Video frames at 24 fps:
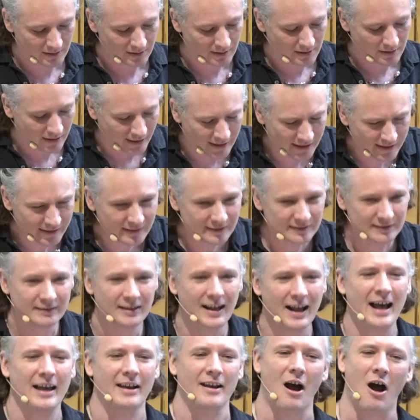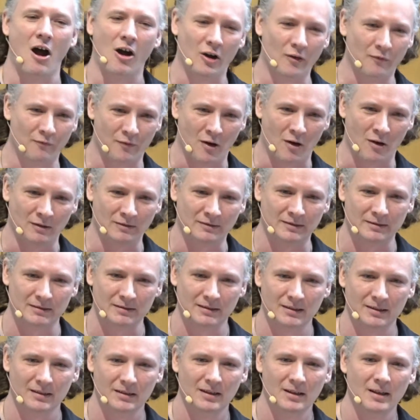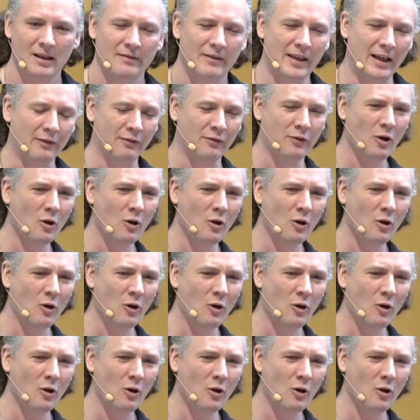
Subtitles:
It is not our fault that